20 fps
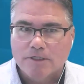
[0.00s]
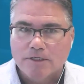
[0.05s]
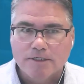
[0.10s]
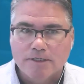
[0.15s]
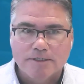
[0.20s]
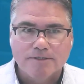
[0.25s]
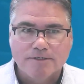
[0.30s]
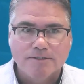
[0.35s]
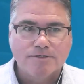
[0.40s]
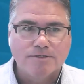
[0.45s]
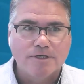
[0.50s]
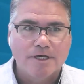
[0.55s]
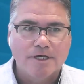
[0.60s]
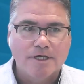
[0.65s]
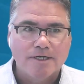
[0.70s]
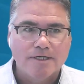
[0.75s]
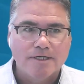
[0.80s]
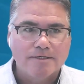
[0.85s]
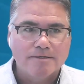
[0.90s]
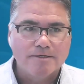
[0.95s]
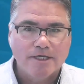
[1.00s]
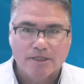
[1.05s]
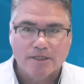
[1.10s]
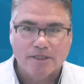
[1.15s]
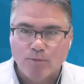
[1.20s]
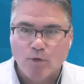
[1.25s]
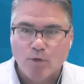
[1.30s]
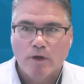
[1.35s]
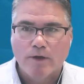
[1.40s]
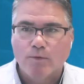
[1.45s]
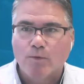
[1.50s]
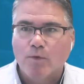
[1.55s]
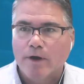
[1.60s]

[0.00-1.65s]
is hit the point